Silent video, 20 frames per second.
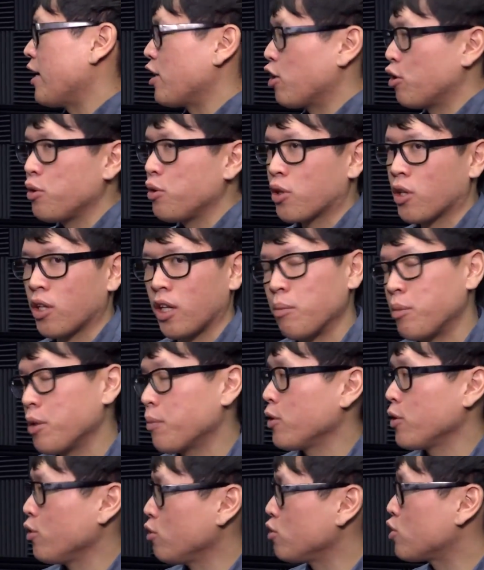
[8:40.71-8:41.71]
I know you're going to let
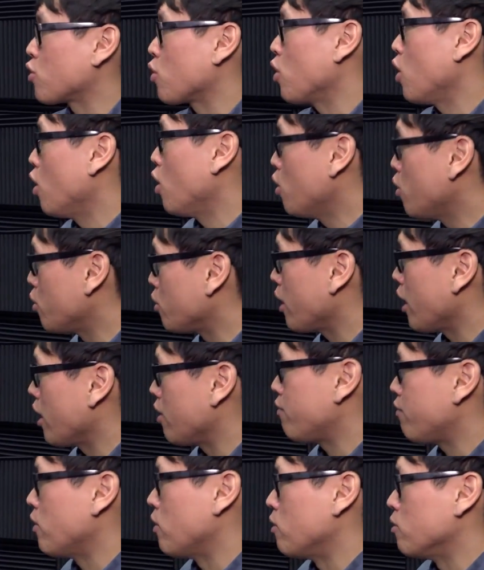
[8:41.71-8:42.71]
people use their own
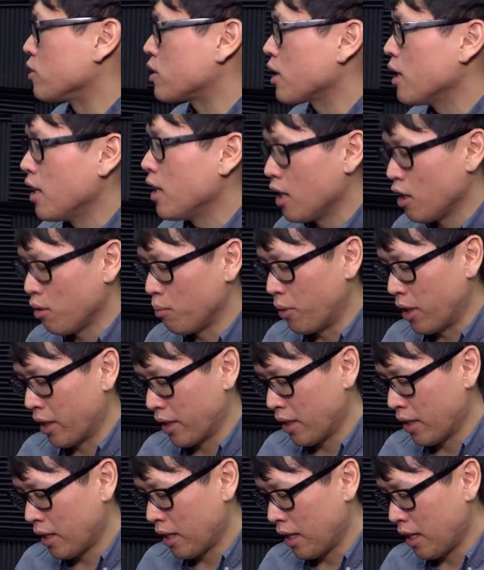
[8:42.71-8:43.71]
headphones, but